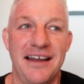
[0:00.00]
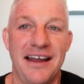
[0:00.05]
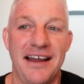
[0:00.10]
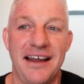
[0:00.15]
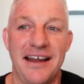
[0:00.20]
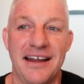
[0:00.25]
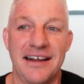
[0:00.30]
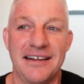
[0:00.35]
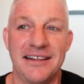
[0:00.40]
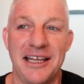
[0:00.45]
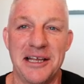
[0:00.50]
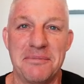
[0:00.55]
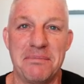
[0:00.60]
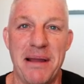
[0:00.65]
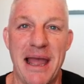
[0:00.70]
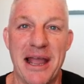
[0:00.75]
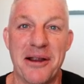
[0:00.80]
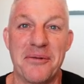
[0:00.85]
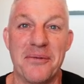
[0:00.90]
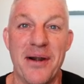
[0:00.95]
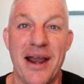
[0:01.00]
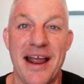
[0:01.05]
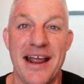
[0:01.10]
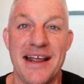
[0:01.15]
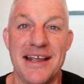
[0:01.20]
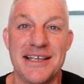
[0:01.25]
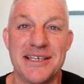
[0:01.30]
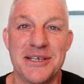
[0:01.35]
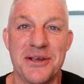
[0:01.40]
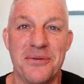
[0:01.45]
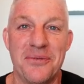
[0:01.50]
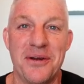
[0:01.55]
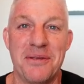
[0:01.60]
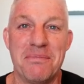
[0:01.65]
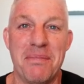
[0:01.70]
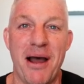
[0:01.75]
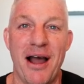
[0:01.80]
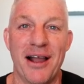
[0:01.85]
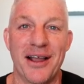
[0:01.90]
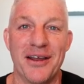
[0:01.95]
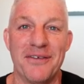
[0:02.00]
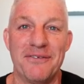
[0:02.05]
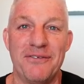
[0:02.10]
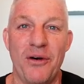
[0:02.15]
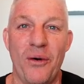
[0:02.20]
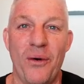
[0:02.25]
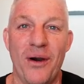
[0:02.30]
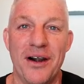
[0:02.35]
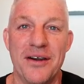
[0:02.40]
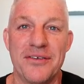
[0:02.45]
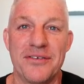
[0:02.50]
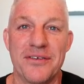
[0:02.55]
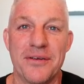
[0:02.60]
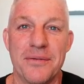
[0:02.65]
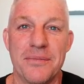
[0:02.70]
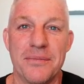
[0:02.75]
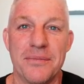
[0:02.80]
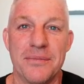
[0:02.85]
uh, click back raise with pocket fours.